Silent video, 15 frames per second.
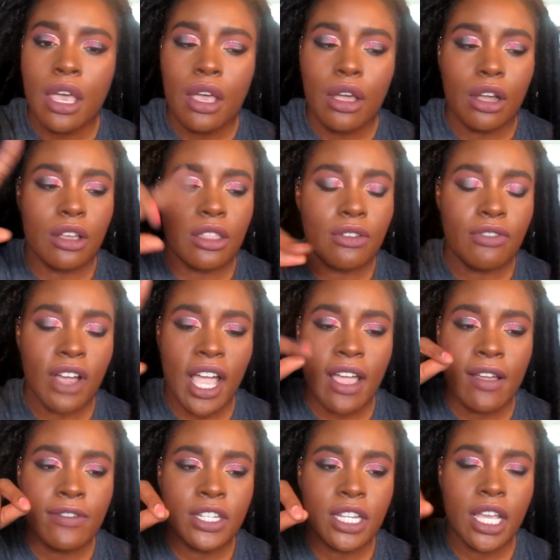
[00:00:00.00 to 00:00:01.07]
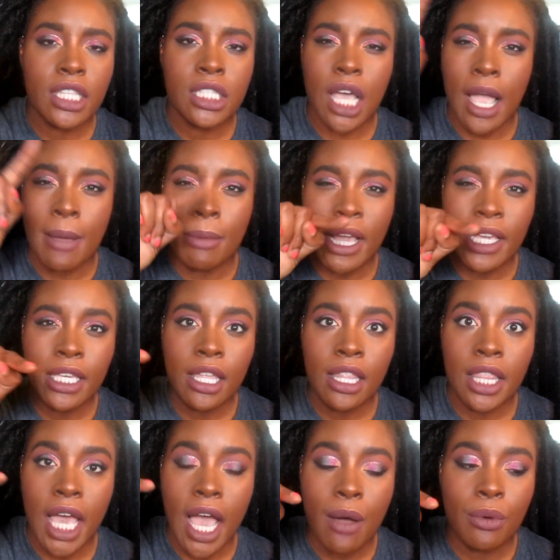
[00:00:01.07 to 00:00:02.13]
or the five shades. I might get
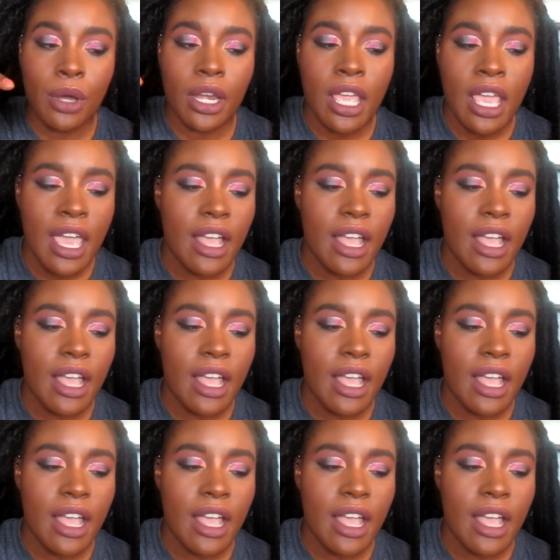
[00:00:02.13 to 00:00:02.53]
that one.